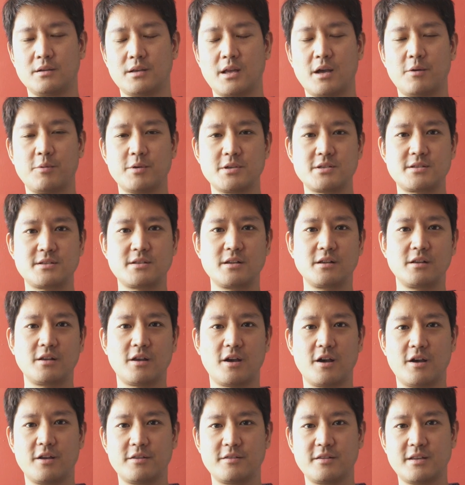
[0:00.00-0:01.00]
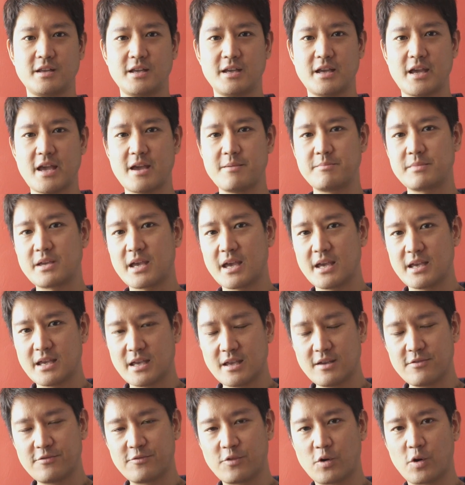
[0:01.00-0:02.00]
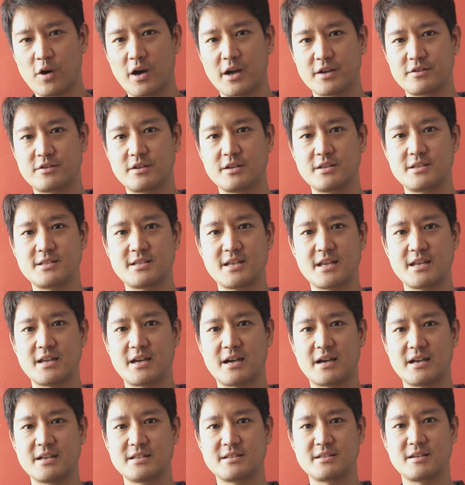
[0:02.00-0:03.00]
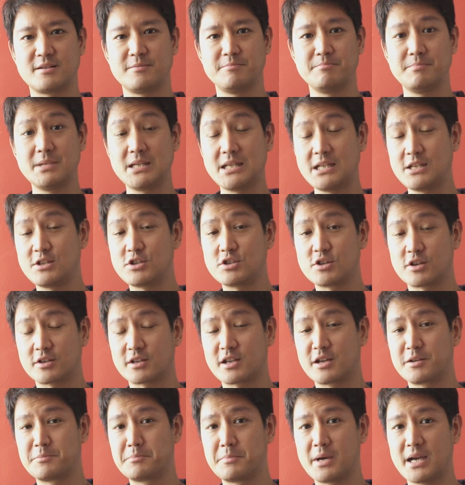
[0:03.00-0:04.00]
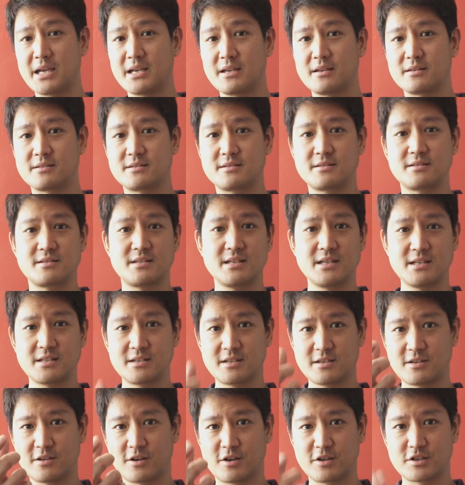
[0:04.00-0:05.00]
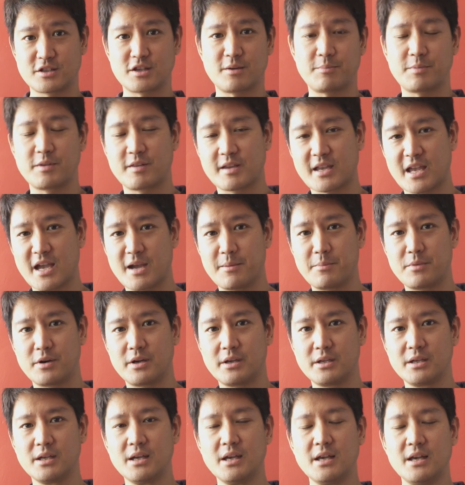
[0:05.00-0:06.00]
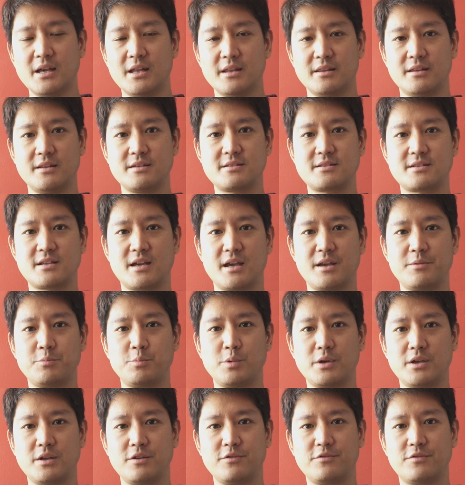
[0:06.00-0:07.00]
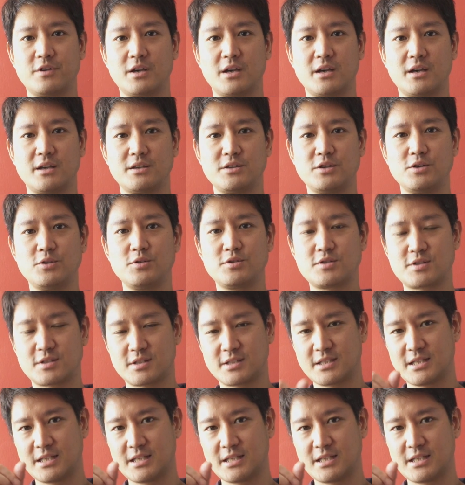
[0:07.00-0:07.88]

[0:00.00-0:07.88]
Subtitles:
Now we're still on the MKE400 Sennheiser mini shotgun mic seated on top of the camera. This time we've used